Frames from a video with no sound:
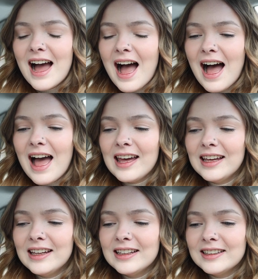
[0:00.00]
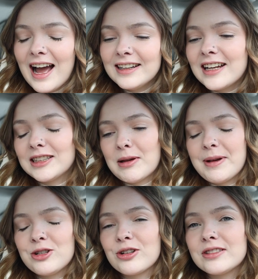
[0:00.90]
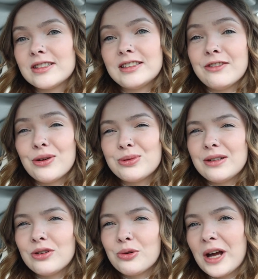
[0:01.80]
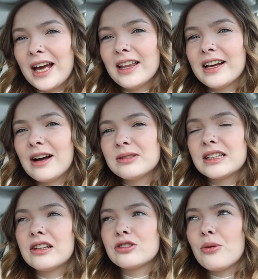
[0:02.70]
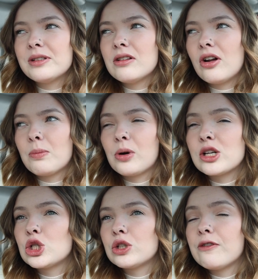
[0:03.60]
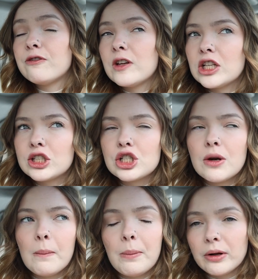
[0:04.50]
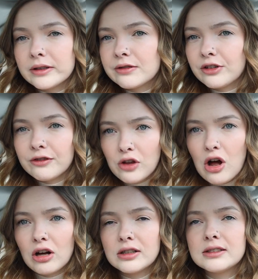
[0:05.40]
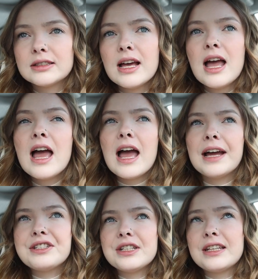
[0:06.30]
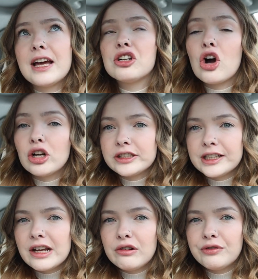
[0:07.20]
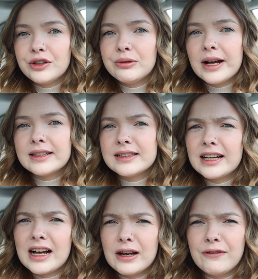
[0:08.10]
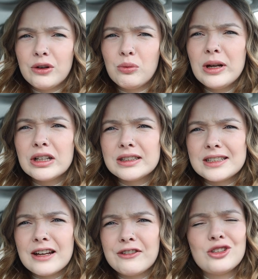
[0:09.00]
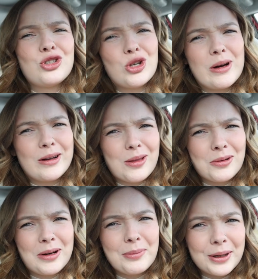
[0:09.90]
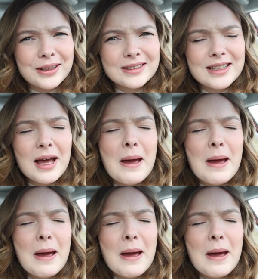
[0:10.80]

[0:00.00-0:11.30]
I had to ask my patrons to see if it was even okay. Like, I was like, there's always a lot of pressure to finish books for vlogs and to get content out for you guys, and I kind of feel weird DNFing two out of the three books.